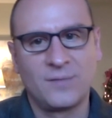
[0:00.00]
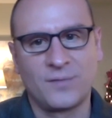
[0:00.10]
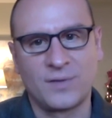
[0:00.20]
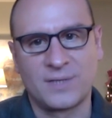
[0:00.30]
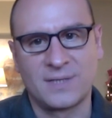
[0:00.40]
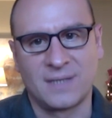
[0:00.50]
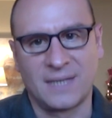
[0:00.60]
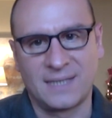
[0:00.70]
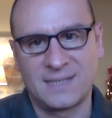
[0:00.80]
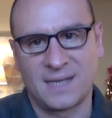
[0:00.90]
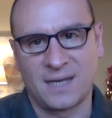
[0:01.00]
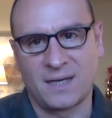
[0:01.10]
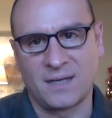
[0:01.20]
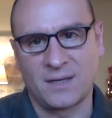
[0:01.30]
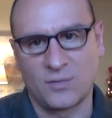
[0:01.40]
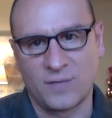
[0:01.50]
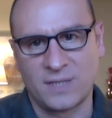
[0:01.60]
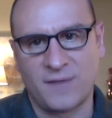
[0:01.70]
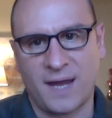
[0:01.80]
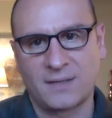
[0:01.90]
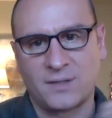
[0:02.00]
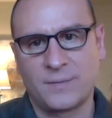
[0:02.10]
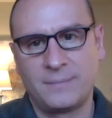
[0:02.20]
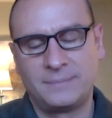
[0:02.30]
versus, let's say, a risk factor?